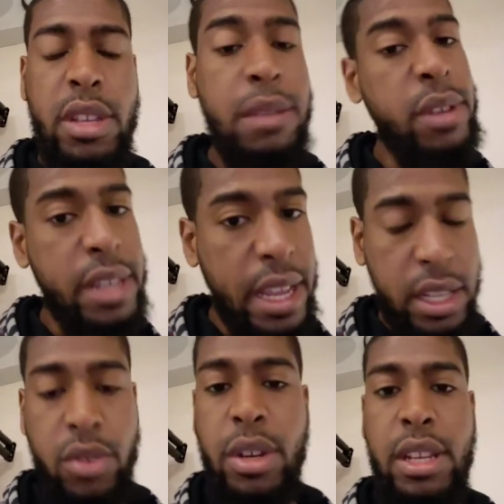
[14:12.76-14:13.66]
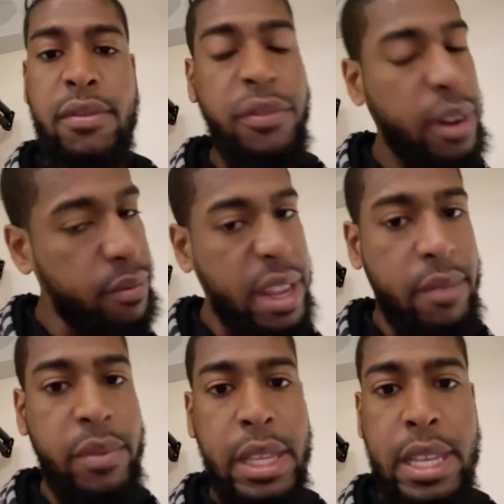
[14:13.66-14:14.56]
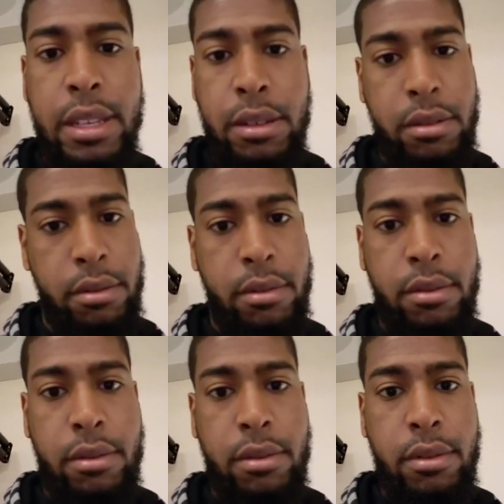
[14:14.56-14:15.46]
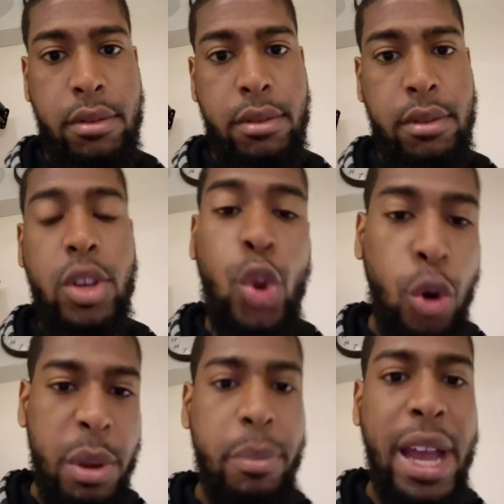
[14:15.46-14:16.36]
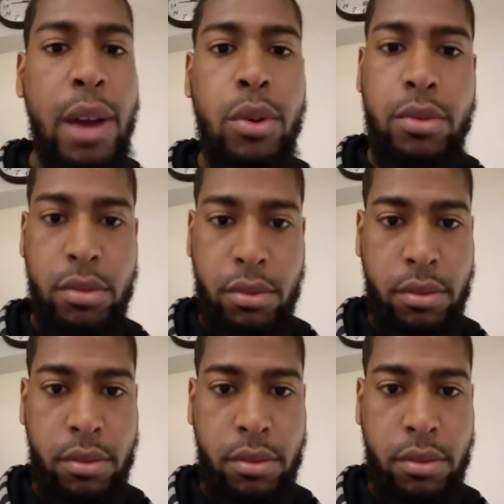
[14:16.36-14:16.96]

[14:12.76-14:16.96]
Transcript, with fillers: even Danny Green, Fred VanVleet, Norman Powell.